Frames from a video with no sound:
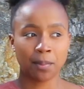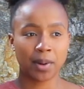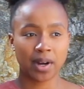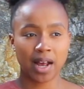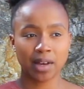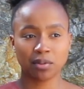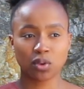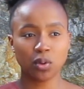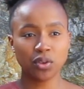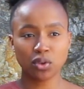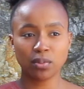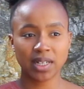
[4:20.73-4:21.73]
But I was
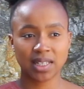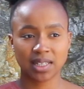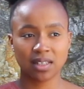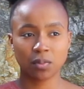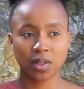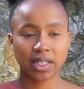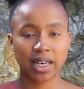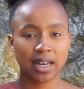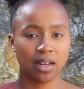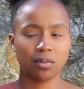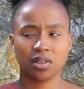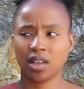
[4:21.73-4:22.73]
going through my seeds one day
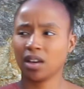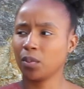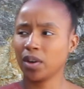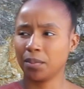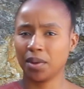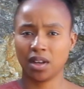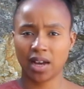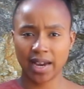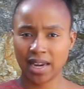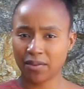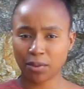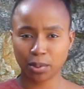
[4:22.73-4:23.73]
and I was like, wait a minute,
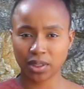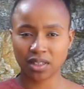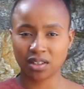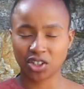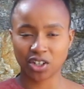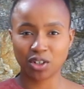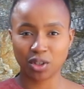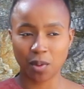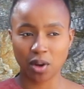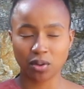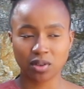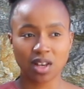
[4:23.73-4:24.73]
I never planted the cherry
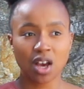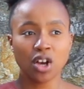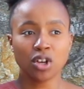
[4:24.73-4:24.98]
tomatoes.